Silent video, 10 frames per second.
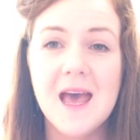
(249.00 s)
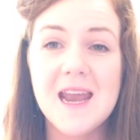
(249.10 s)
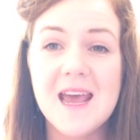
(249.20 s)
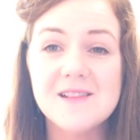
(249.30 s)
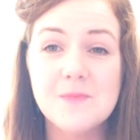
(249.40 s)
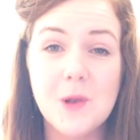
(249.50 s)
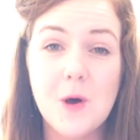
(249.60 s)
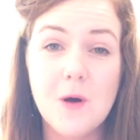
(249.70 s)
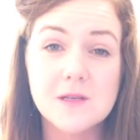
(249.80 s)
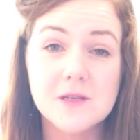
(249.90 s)
It has a
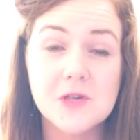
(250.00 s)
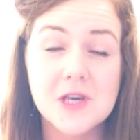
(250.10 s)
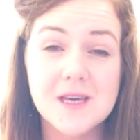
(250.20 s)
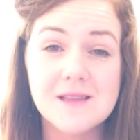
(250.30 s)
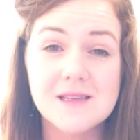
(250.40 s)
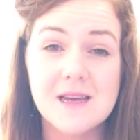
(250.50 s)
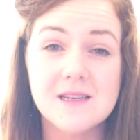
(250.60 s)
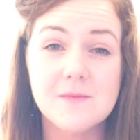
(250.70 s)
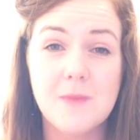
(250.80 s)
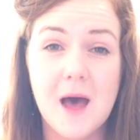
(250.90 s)
blog, so she can start
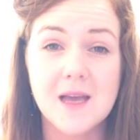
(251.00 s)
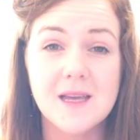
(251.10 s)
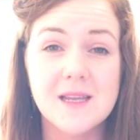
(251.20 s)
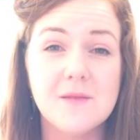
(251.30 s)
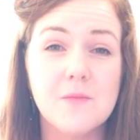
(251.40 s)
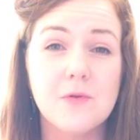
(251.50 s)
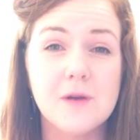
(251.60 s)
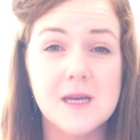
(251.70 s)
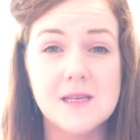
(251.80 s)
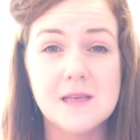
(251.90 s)
to market and
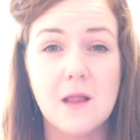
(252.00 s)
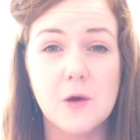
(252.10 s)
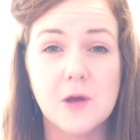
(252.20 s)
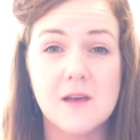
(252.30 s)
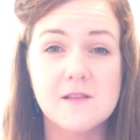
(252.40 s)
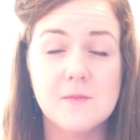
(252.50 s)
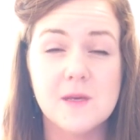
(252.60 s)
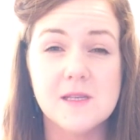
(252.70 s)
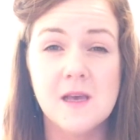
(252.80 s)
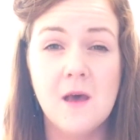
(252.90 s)
pre-sell her
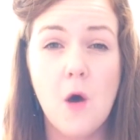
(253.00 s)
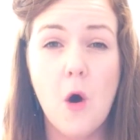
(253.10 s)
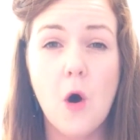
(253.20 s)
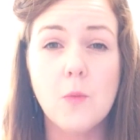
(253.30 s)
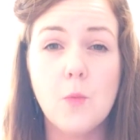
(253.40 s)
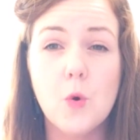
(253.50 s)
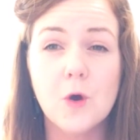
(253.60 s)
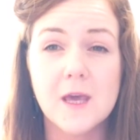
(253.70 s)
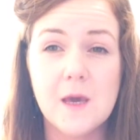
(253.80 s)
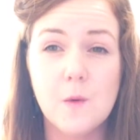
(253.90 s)
customers on more
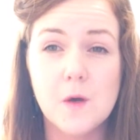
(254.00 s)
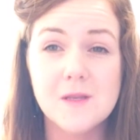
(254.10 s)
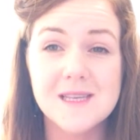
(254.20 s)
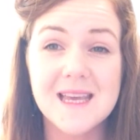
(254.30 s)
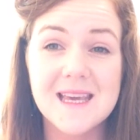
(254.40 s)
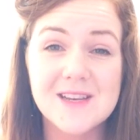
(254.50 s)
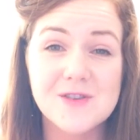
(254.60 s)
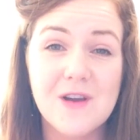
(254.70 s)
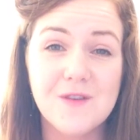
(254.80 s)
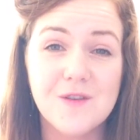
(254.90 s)
keywords and get
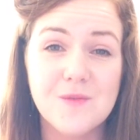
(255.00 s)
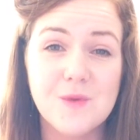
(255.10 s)
traffic from